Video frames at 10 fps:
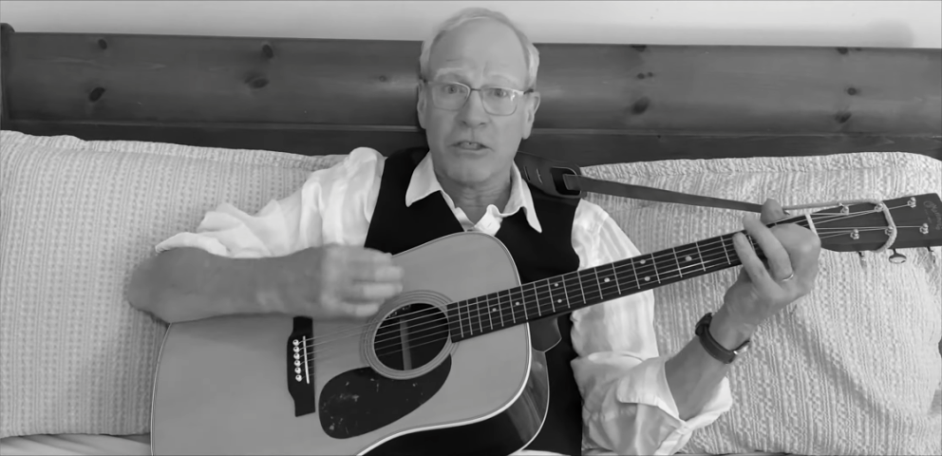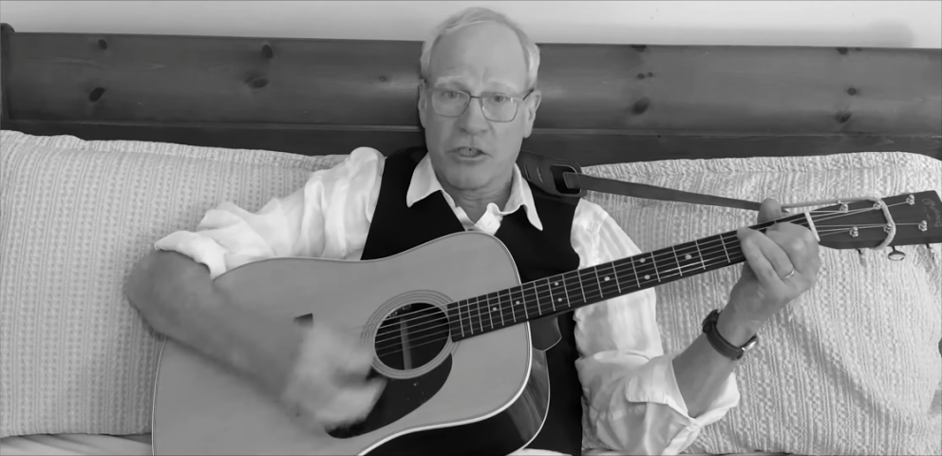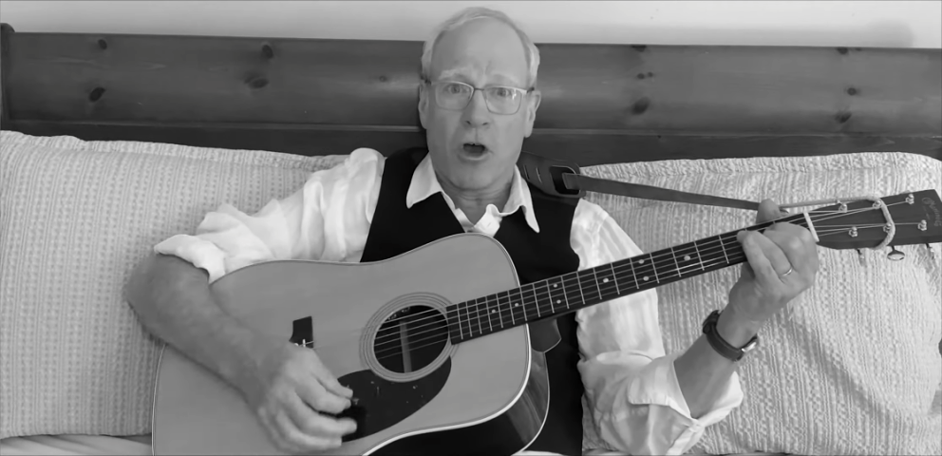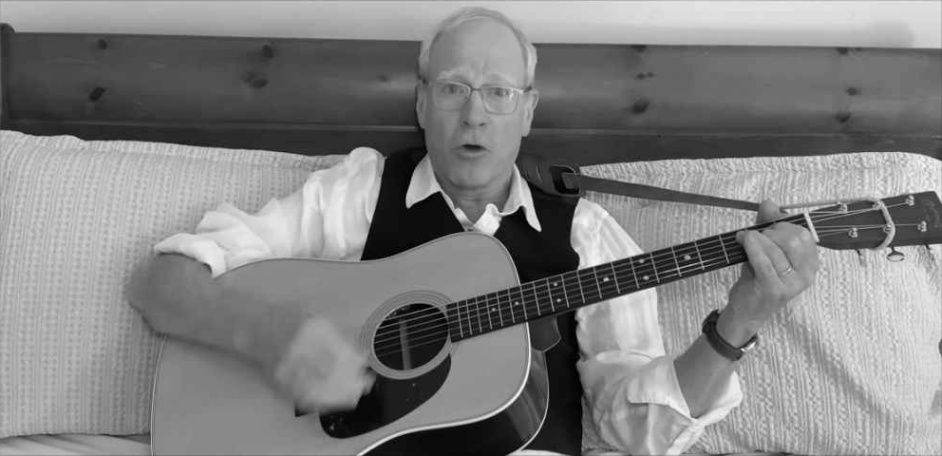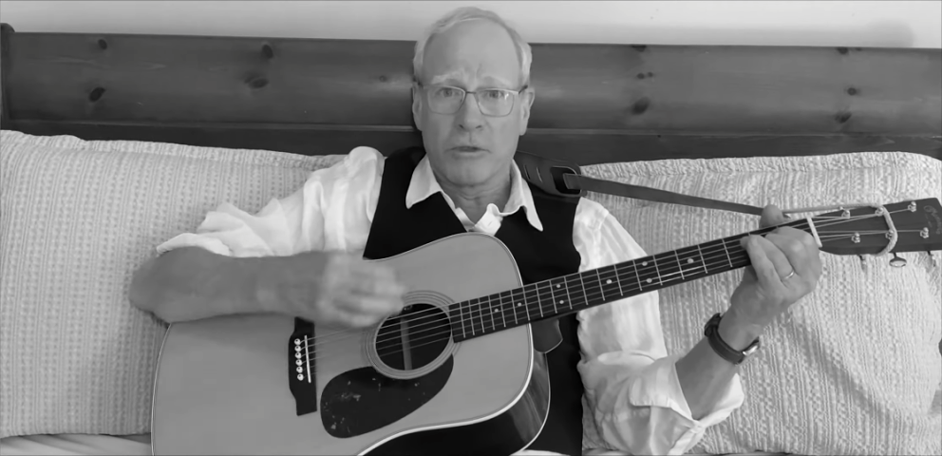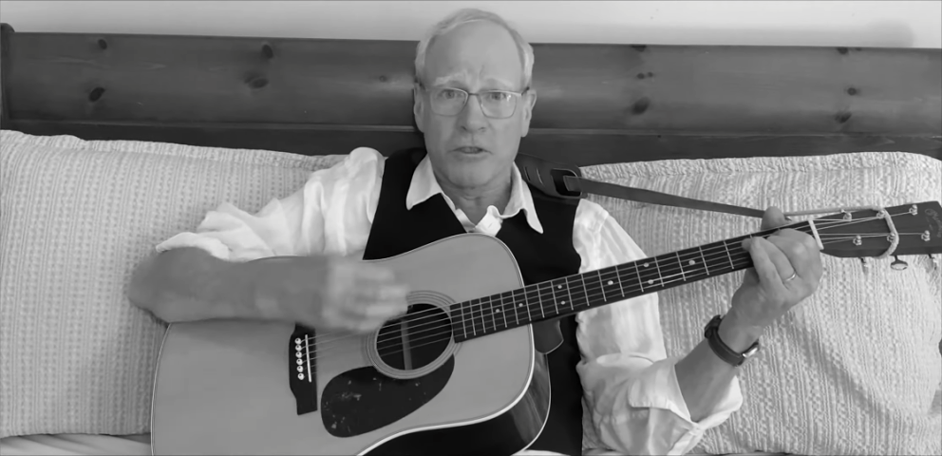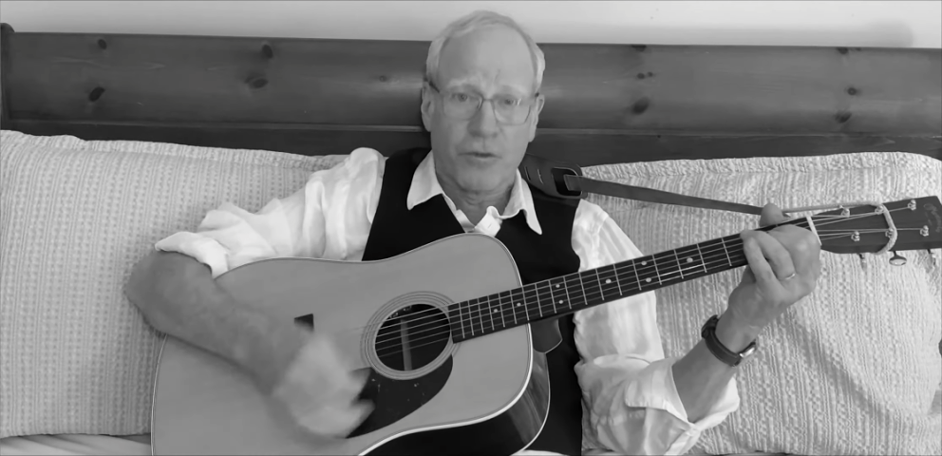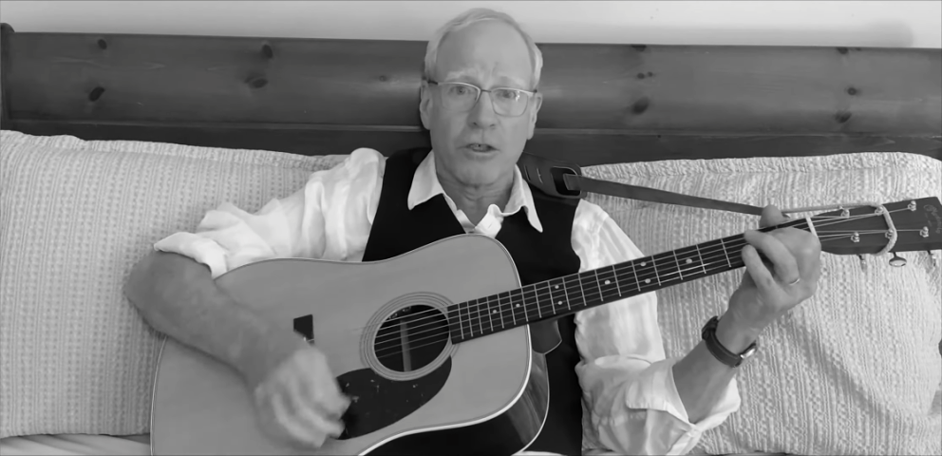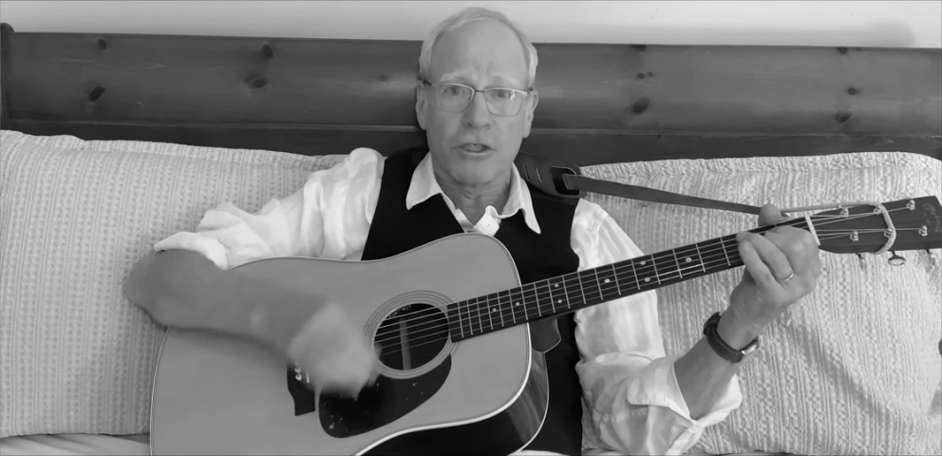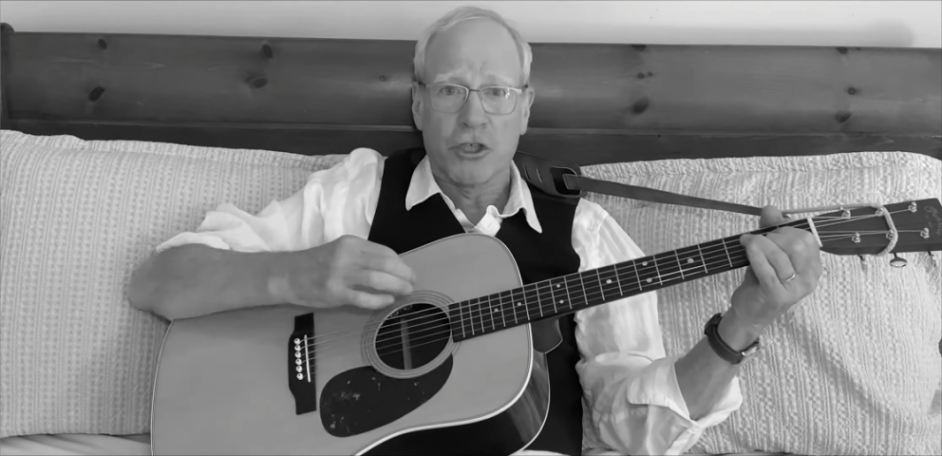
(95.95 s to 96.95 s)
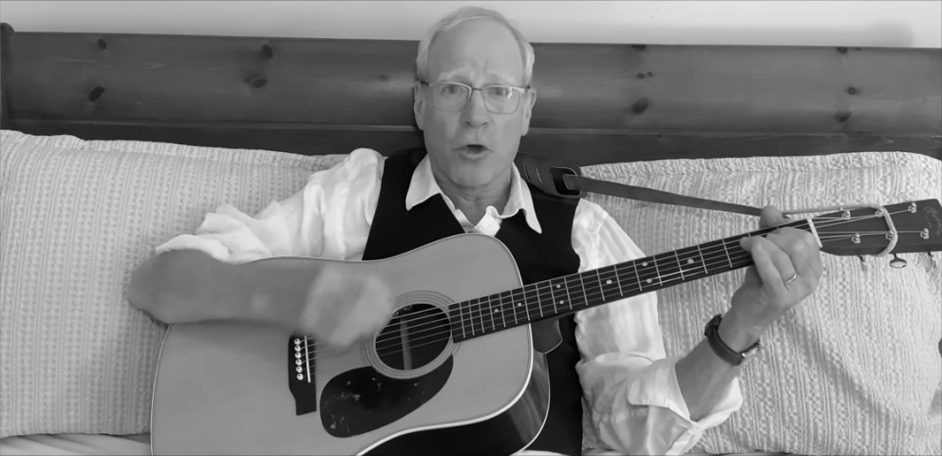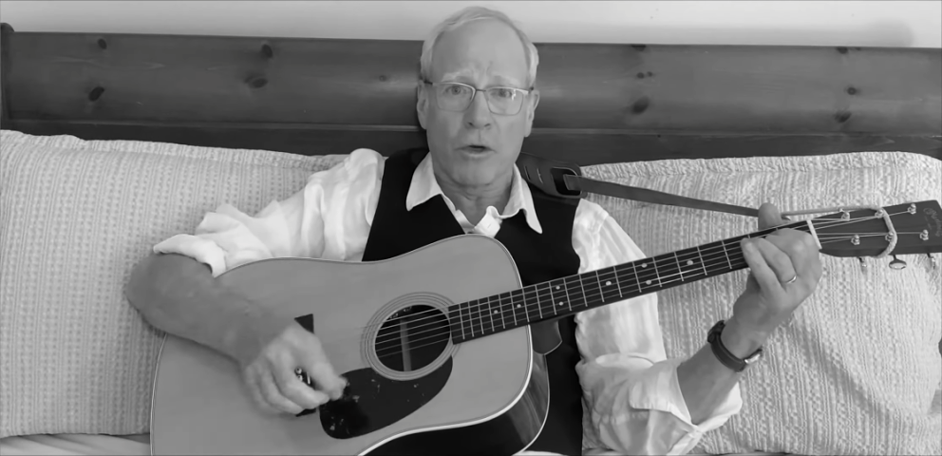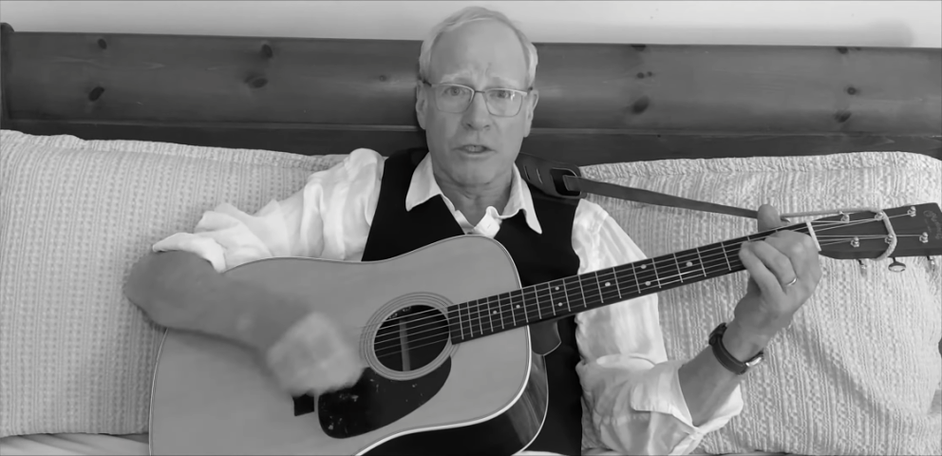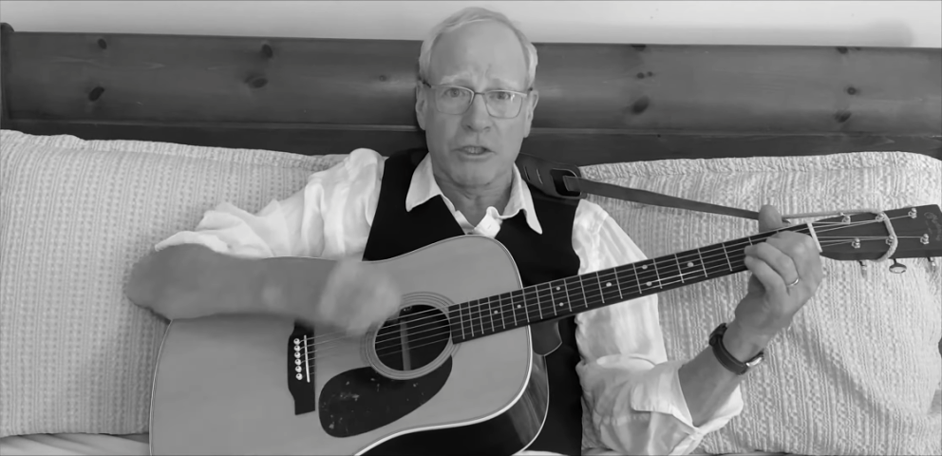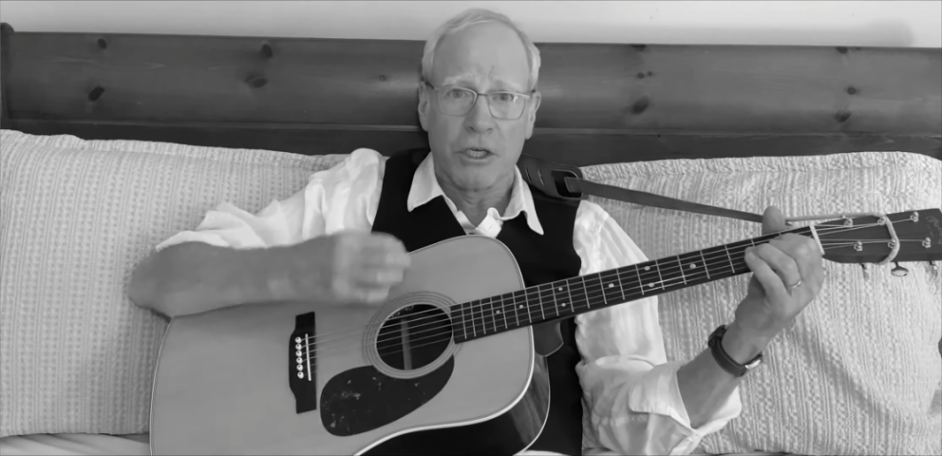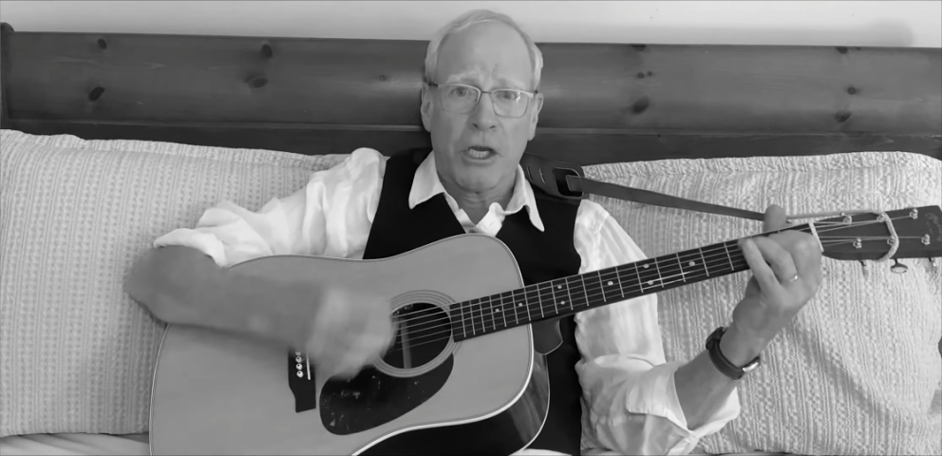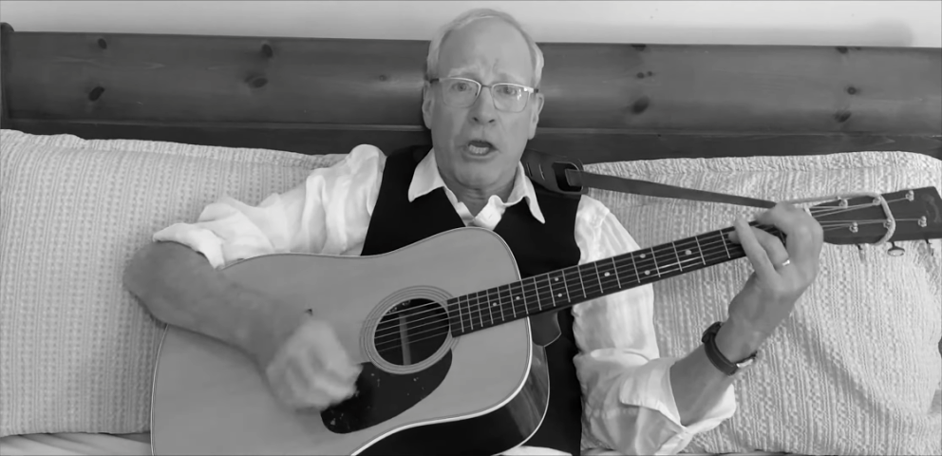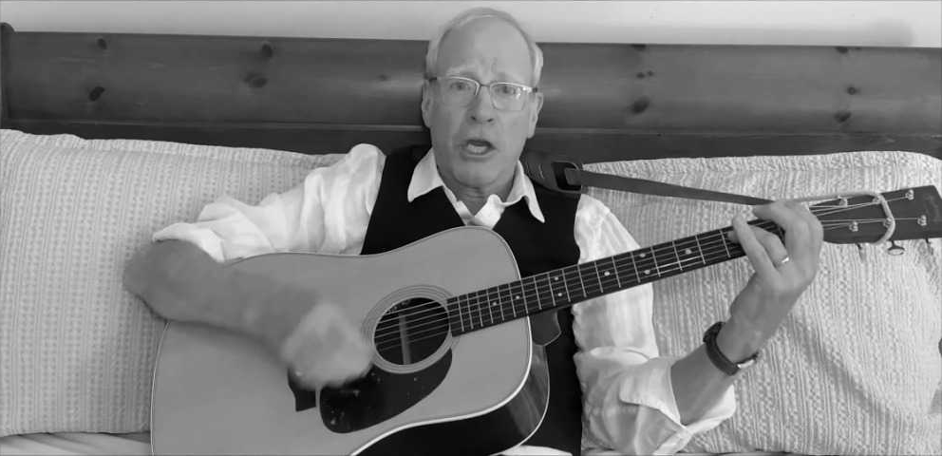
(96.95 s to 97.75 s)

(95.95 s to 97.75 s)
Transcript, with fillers: he's always full of jokes.